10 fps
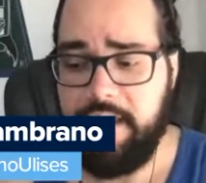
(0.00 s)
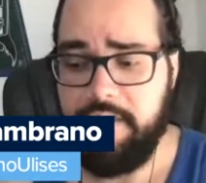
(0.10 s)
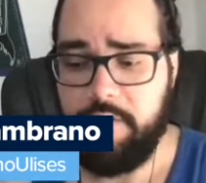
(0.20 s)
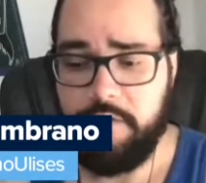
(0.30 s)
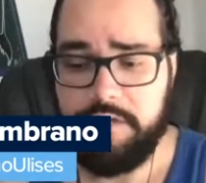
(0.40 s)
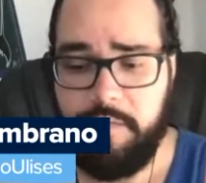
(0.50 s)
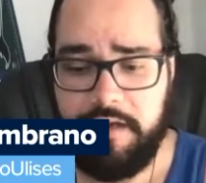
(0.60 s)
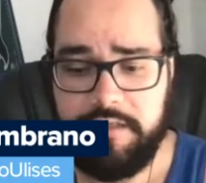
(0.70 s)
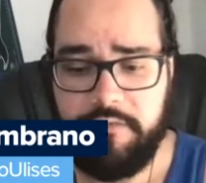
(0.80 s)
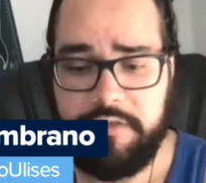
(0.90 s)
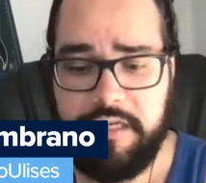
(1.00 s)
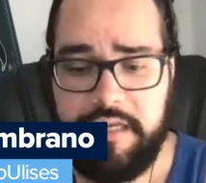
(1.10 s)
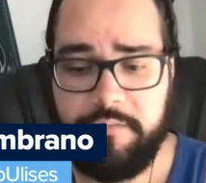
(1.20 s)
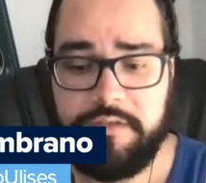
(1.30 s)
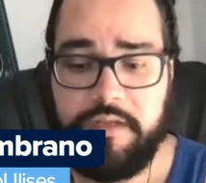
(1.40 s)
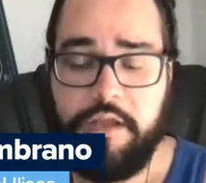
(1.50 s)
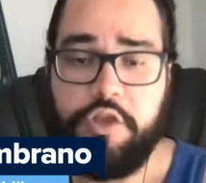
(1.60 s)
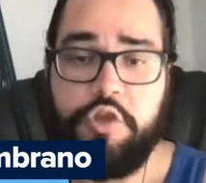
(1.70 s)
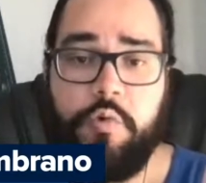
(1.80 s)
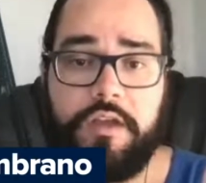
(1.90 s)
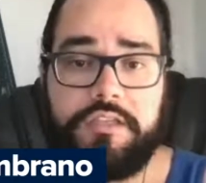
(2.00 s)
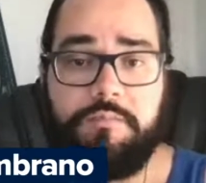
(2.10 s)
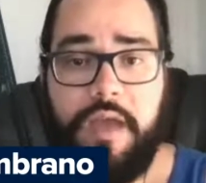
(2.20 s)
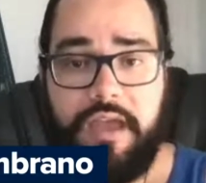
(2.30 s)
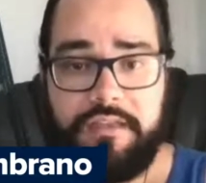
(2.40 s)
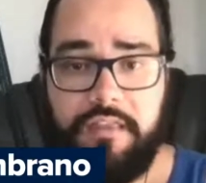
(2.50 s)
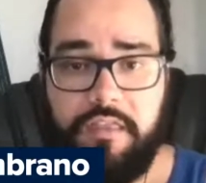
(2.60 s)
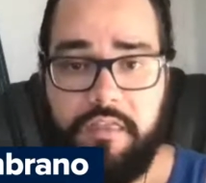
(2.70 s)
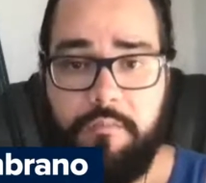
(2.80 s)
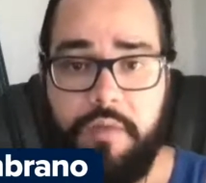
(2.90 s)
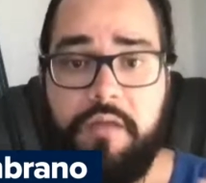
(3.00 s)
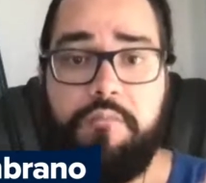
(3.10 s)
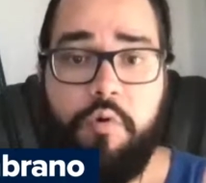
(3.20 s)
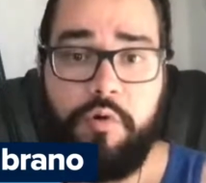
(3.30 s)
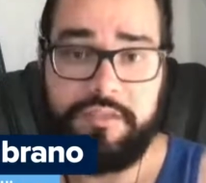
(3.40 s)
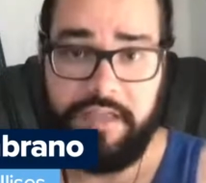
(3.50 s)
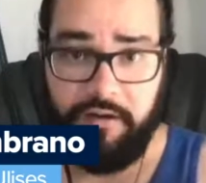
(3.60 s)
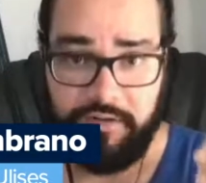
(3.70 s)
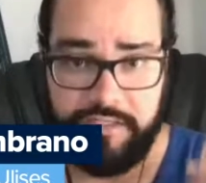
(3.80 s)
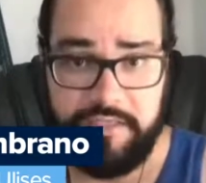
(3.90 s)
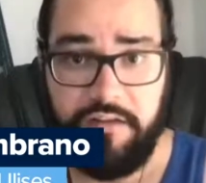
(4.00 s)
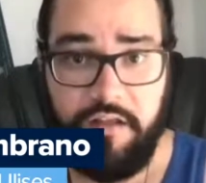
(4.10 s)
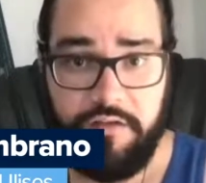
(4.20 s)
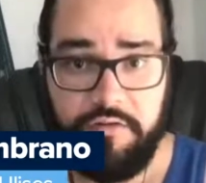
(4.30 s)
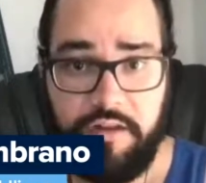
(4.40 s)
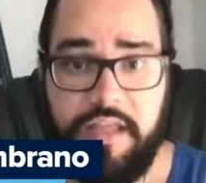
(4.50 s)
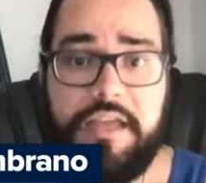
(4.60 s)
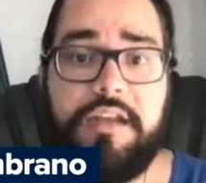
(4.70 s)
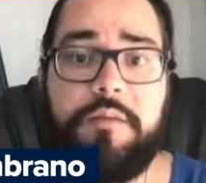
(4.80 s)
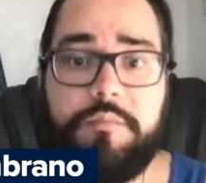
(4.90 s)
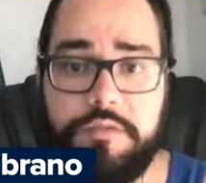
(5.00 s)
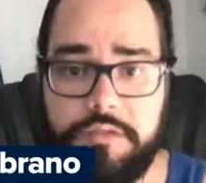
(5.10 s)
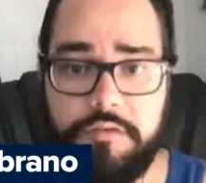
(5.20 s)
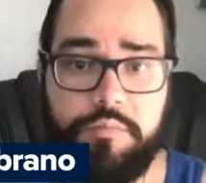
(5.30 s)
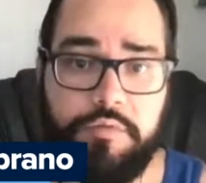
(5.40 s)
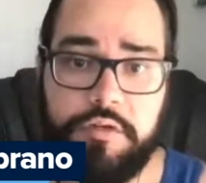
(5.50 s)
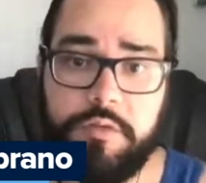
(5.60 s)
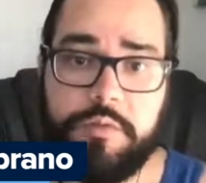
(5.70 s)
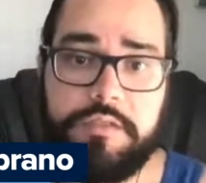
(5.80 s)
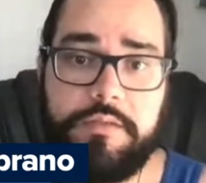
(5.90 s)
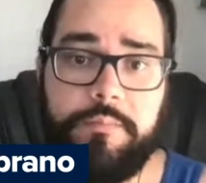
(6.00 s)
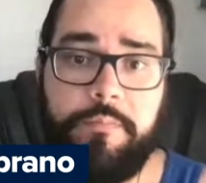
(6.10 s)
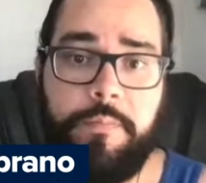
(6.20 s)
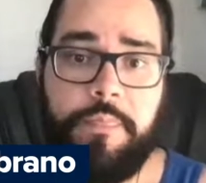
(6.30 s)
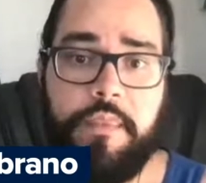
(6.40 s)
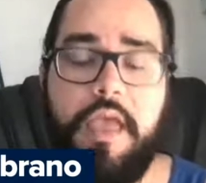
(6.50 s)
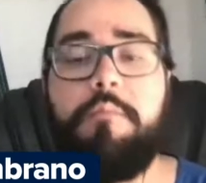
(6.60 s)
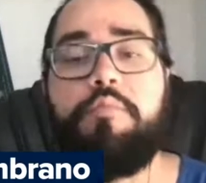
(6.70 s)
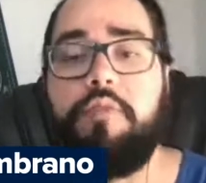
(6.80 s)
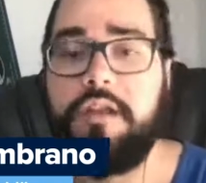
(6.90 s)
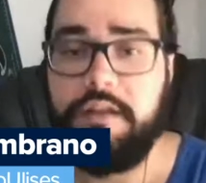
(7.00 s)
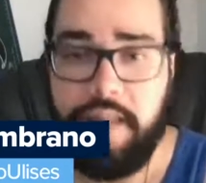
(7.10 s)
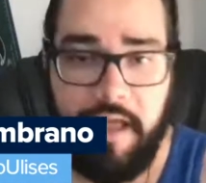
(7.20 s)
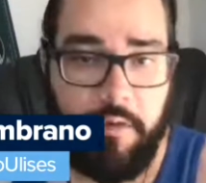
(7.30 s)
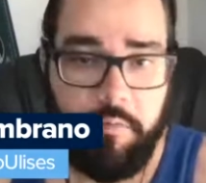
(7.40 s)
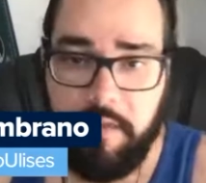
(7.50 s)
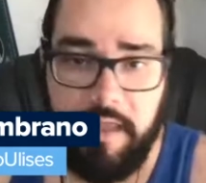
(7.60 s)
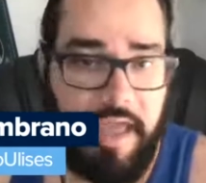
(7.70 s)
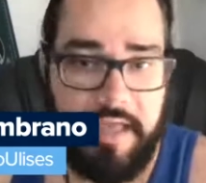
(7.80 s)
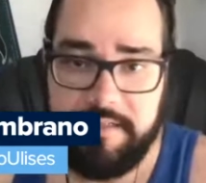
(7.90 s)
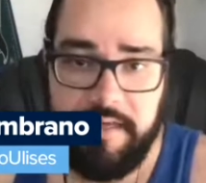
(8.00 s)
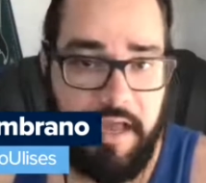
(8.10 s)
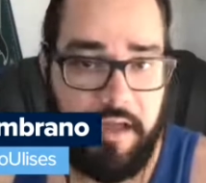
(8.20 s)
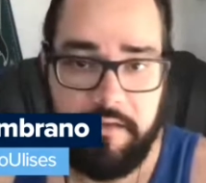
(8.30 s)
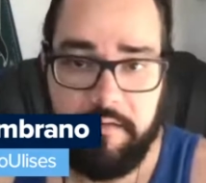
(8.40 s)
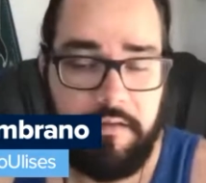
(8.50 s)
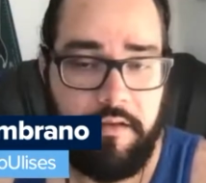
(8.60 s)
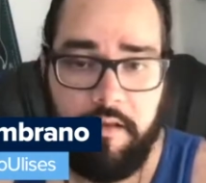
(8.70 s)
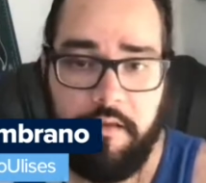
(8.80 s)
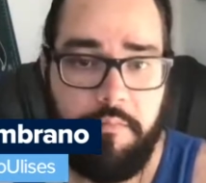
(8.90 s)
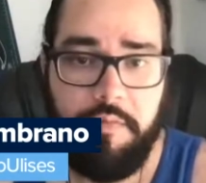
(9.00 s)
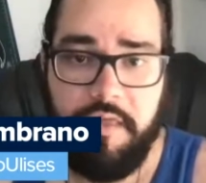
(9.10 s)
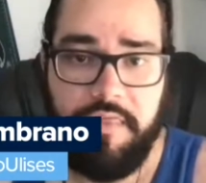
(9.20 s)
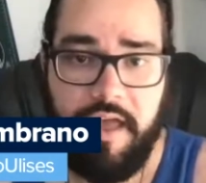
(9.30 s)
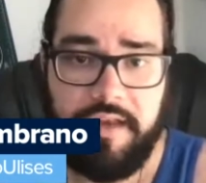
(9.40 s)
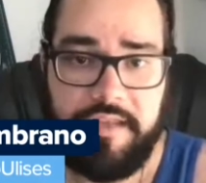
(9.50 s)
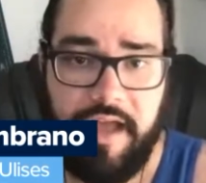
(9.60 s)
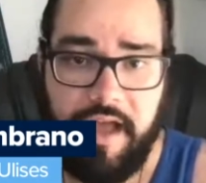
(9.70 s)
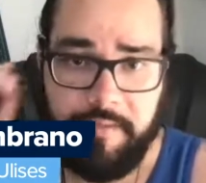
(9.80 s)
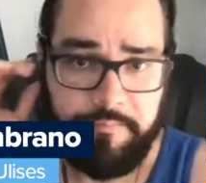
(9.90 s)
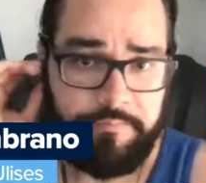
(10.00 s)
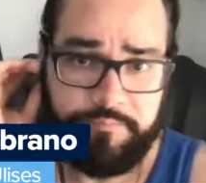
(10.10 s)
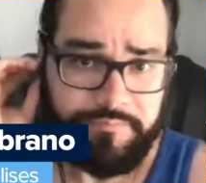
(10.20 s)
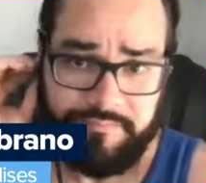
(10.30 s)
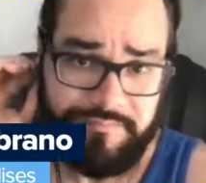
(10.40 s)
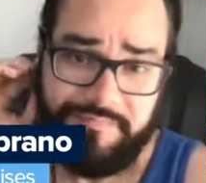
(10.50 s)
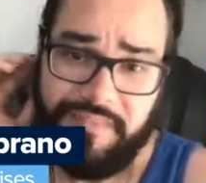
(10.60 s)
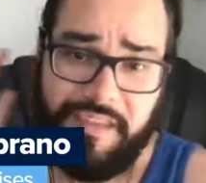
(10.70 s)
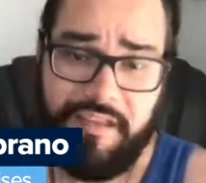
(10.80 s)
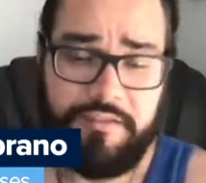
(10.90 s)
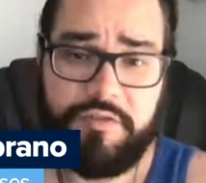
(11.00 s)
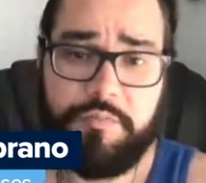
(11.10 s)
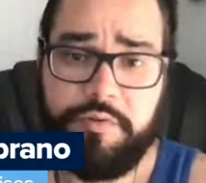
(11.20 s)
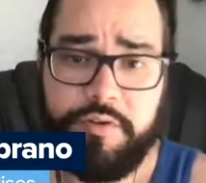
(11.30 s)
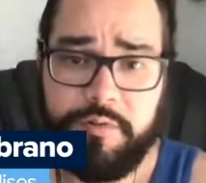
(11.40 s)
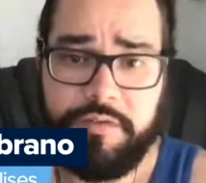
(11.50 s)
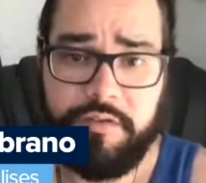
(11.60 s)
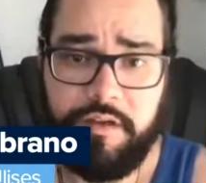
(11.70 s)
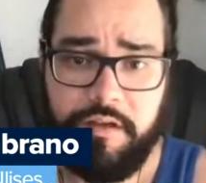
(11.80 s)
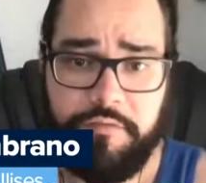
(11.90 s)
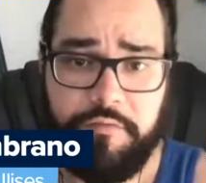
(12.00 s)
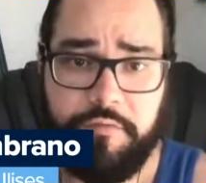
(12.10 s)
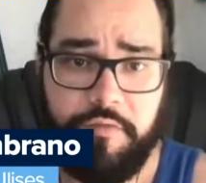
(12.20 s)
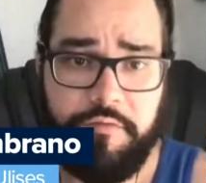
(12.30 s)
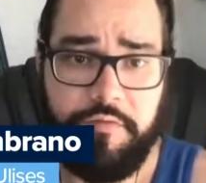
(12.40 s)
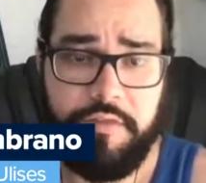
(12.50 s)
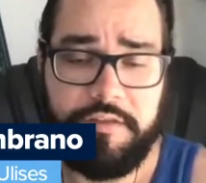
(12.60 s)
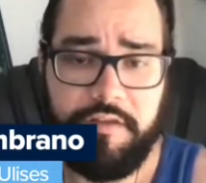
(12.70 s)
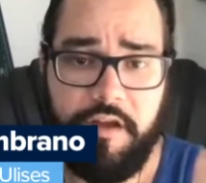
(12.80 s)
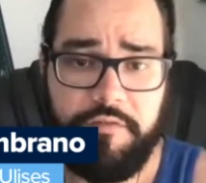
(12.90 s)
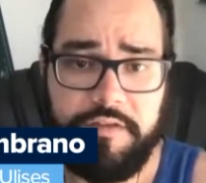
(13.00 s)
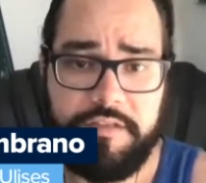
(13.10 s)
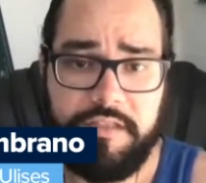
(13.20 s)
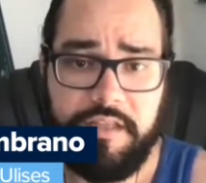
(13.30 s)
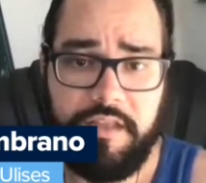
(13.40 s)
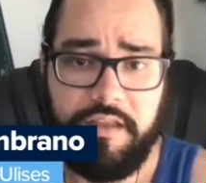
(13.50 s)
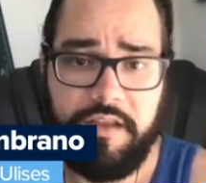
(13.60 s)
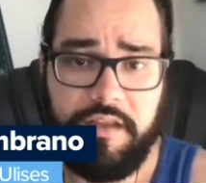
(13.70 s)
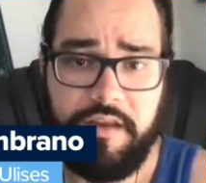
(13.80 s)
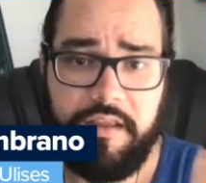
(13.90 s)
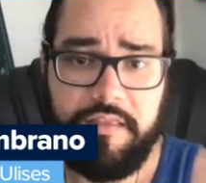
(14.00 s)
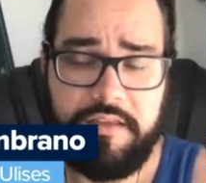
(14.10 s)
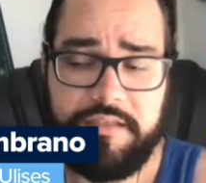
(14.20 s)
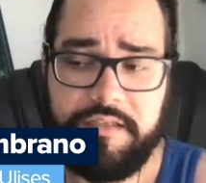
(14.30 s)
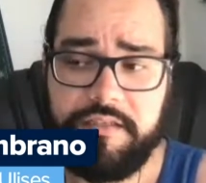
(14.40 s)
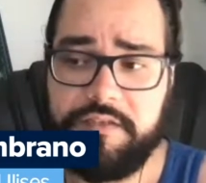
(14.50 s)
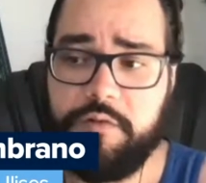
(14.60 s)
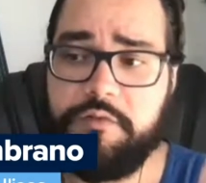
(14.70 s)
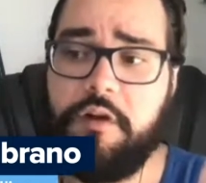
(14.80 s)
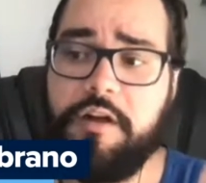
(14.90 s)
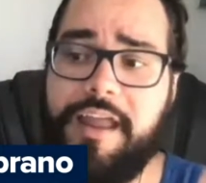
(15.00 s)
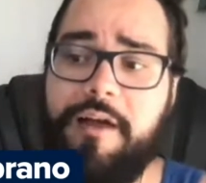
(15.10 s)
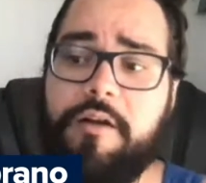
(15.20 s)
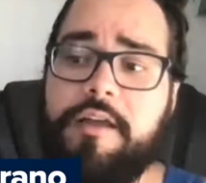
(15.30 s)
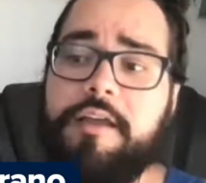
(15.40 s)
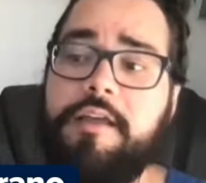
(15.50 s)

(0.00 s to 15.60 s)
in the respective teams, you expect the big boys that are still on your lineup to produce. And Brandon Lowe really has not been that guy to produce for this offense in this season so far. Now,